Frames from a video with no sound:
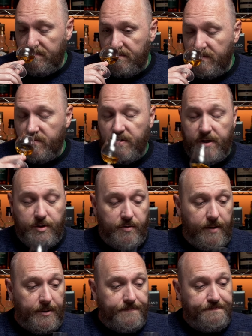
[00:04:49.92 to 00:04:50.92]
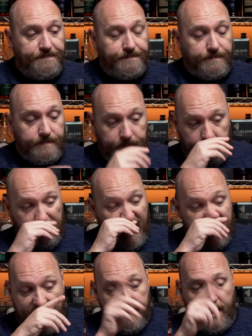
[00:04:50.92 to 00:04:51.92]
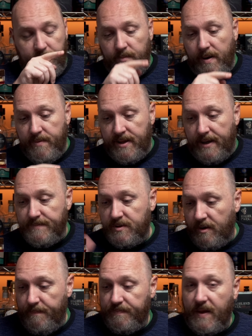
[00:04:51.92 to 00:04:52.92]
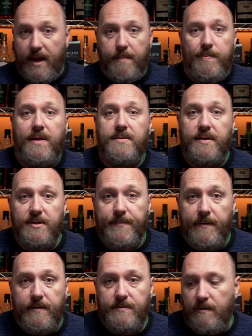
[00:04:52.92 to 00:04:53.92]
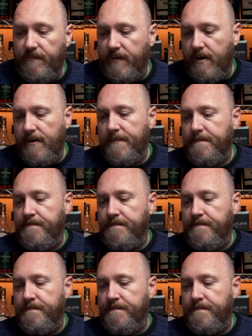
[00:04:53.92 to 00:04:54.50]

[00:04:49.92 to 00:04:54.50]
It's really enjoyable. Yeah, I don't remember that. So, hey, pleasant experience so far.